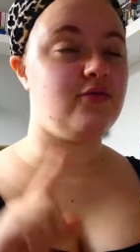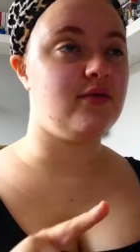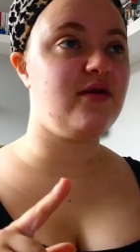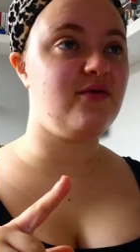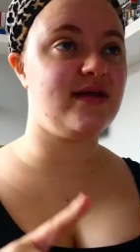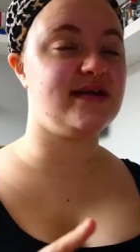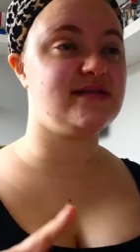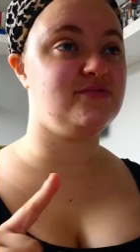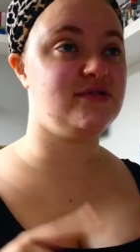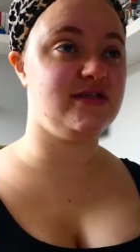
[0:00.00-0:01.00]
I really want to get
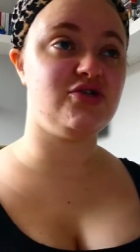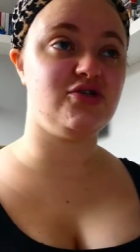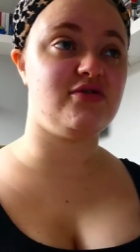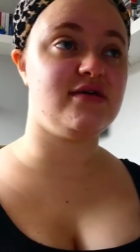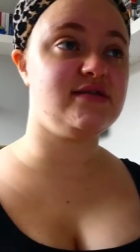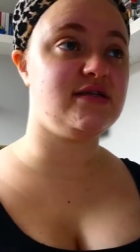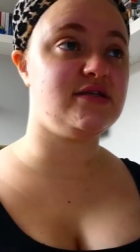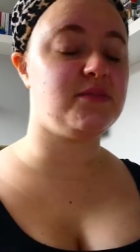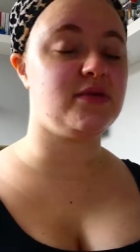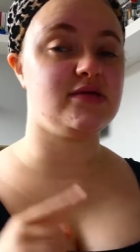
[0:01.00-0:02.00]
some t-shirt
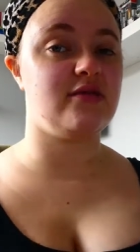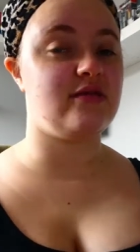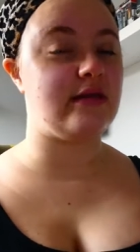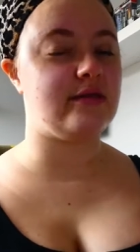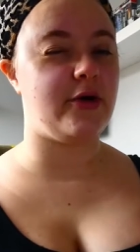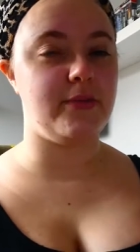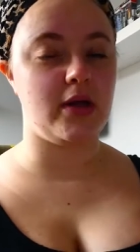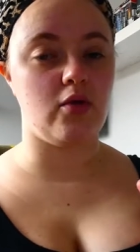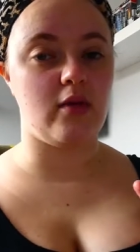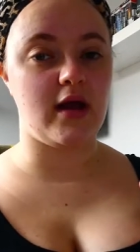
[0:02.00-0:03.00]
dresses because I think they'll
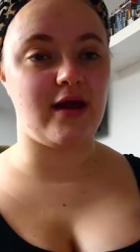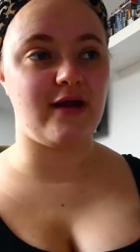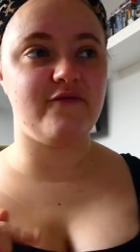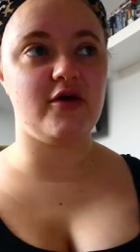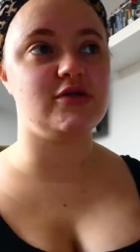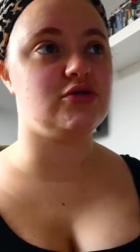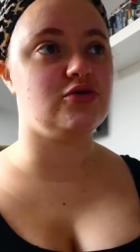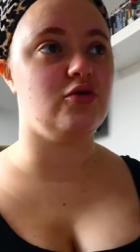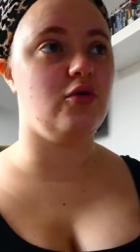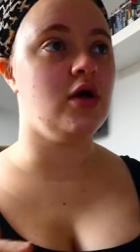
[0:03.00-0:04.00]
be quite like
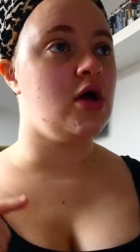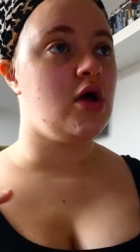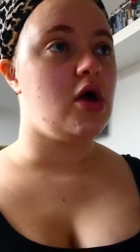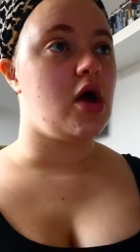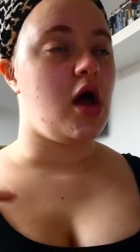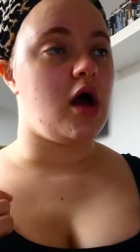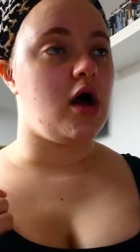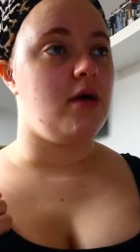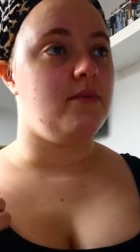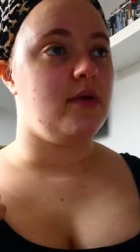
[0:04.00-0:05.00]
versatile
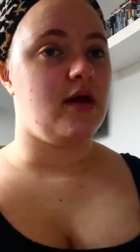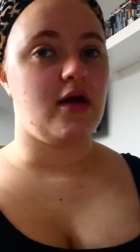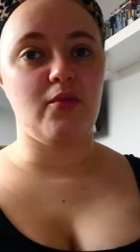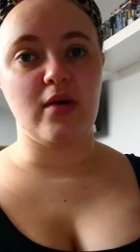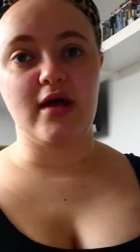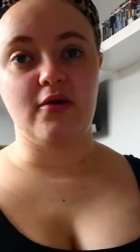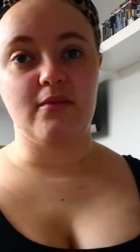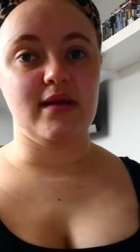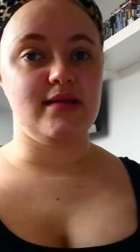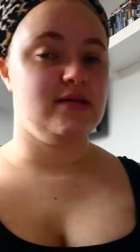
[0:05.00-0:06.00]
um, and I can wear
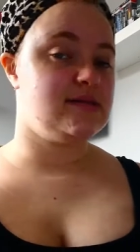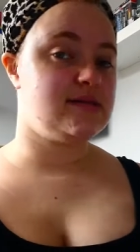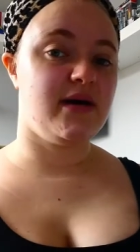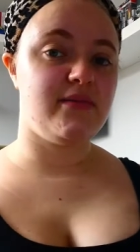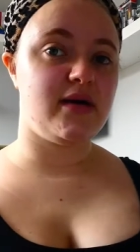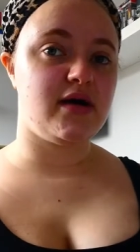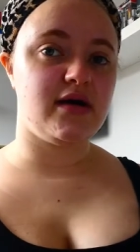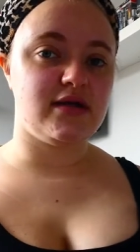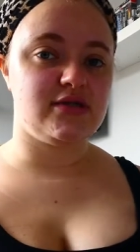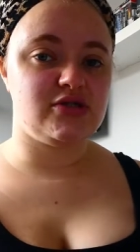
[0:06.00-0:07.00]
them in the
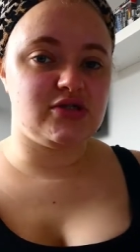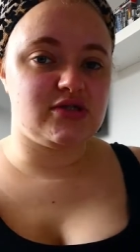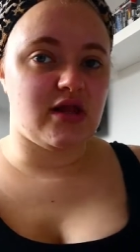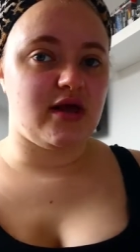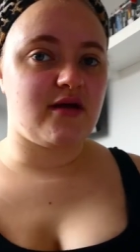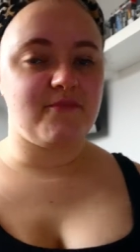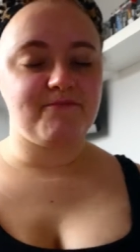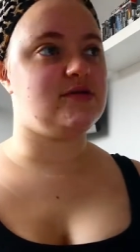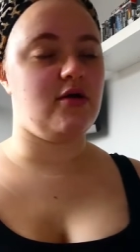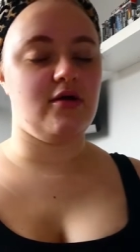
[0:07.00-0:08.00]
summer it's just like
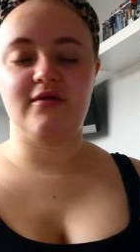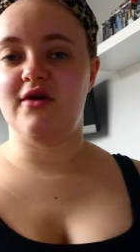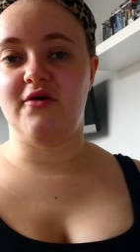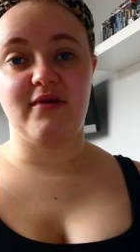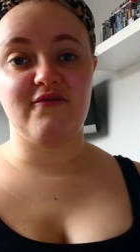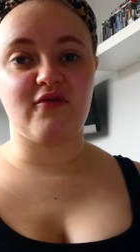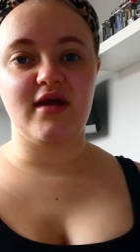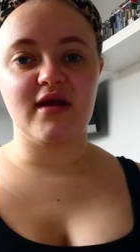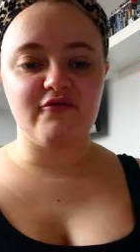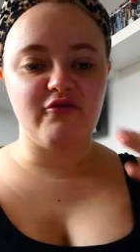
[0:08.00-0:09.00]
to you know be
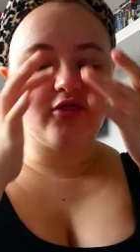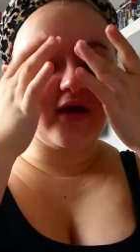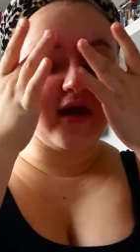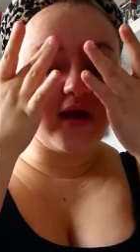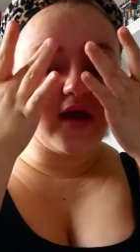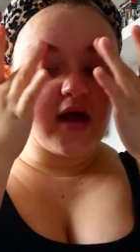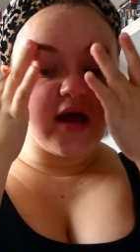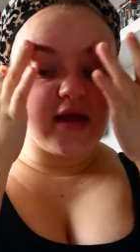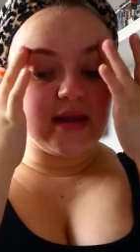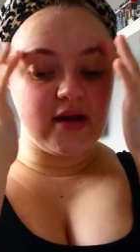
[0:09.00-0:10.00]
free and everything
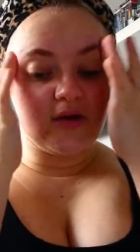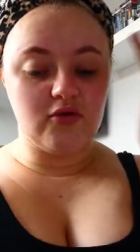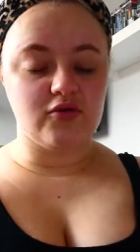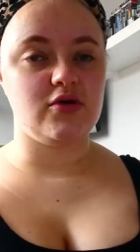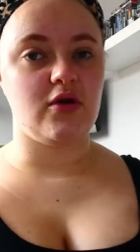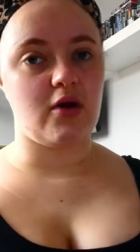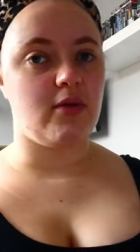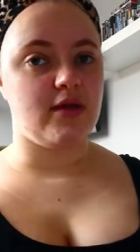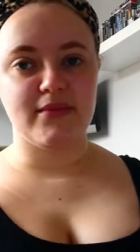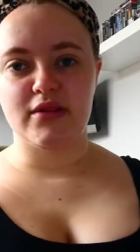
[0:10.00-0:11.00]
and then I can also like
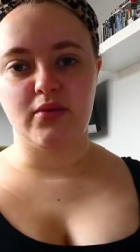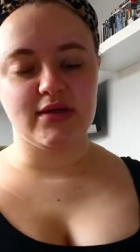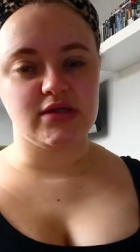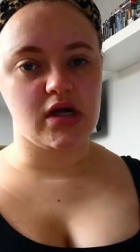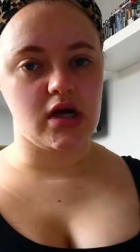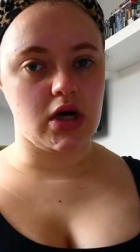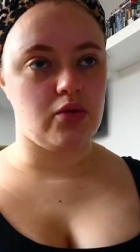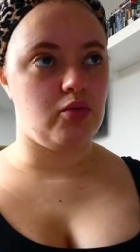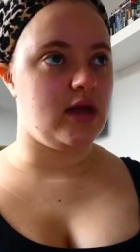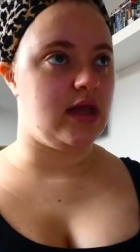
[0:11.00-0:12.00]
wear them in the winter
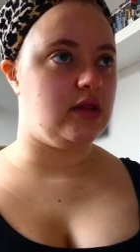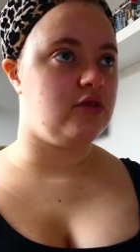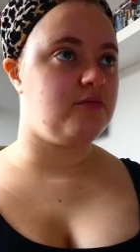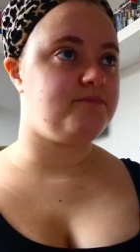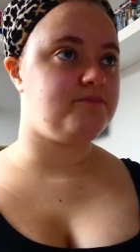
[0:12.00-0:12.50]
with